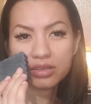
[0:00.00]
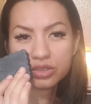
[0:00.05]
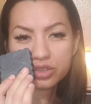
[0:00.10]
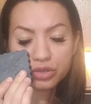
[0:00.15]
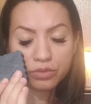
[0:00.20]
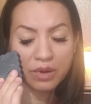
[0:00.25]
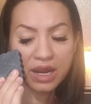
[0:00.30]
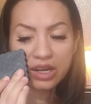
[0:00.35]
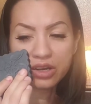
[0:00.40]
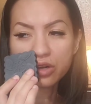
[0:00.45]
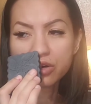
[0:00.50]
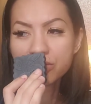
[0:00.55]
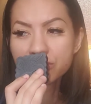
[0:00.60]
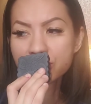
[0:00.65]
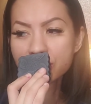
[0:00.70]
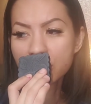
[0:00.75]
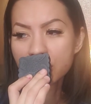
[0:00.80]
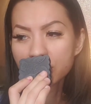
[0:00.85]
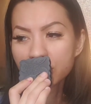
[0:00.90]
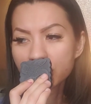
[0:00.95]
to my
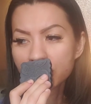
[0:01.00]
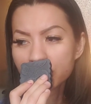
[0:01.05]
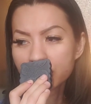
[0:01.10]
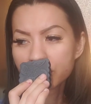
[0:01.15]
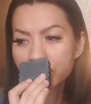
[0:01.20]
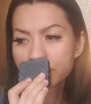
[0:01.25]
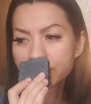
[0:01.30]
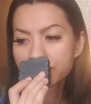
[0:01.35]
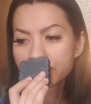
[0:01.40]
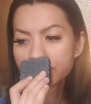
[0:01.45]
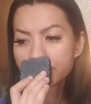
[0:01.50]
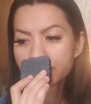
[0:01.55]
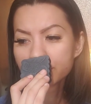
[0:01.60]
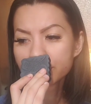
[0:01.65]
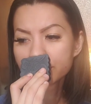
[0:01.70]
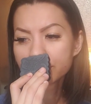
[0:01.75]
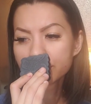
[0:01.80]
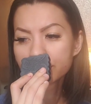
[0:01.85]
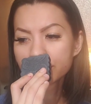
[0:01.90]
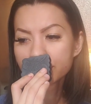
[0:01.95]
nose on cold.
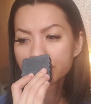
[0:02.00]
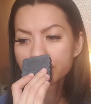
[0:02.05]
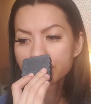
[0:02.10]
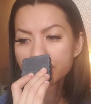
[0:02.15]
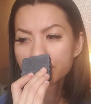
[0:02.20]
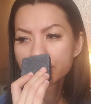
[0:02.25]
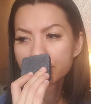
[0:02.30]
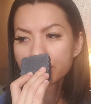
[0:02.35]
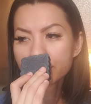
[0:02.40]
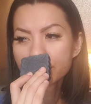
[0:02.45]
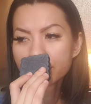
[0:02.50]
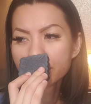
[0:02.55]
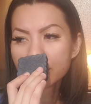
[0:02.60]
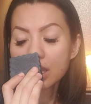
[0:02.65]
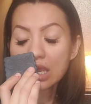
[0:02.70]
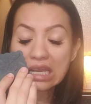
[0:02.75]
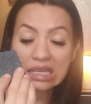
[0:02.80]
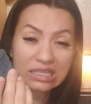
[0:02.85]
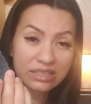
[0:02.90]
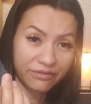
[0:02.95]

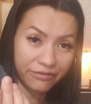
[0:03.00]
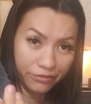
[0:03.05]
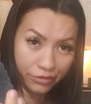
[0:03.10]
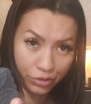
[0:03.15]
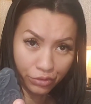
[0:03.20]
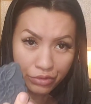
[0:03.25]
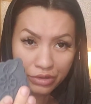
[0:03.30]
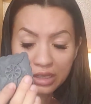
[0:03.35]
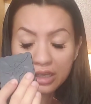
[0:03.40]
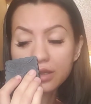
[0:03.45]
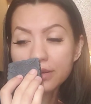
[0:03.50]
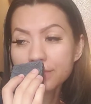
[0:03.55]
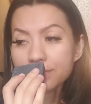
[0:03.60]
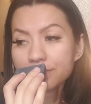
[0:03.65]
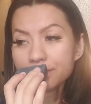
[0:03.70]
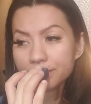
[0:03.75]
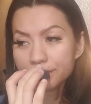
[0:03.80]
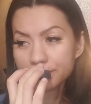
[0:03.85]
It's fruity.